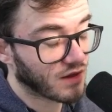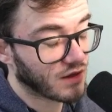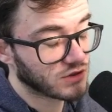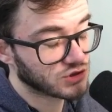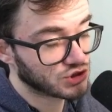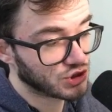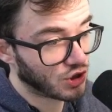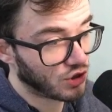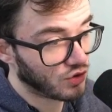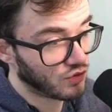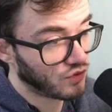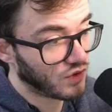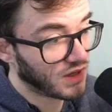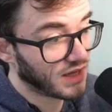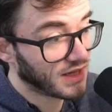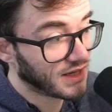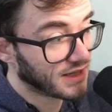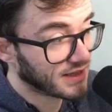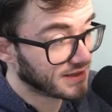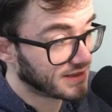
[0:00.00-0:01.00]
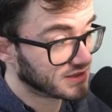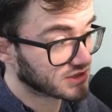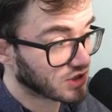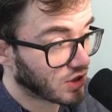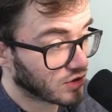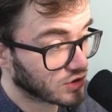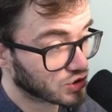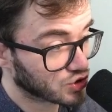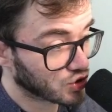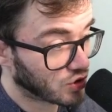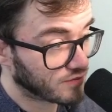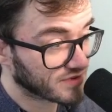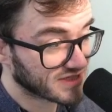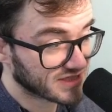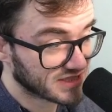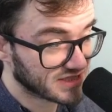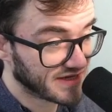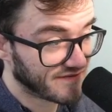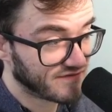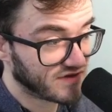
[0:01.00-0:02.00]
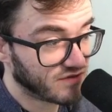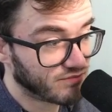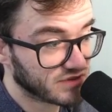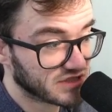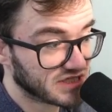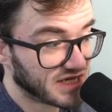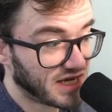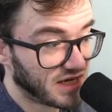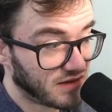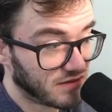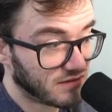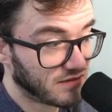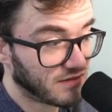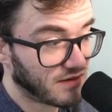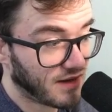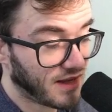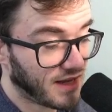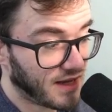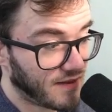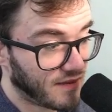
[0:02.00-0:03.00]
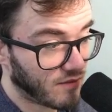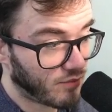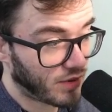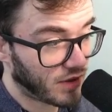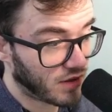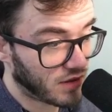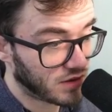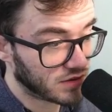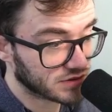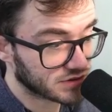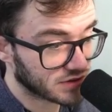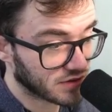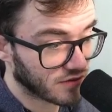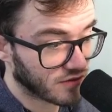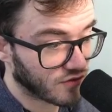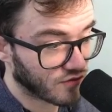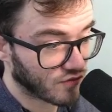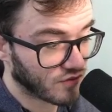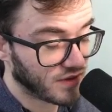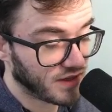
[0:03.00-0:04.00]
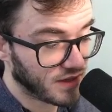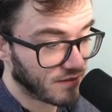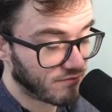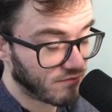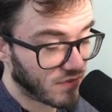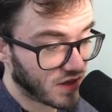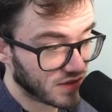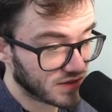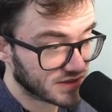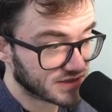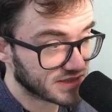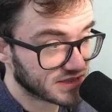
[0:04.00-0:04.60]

So this card has dropped 70% in the past 3 months.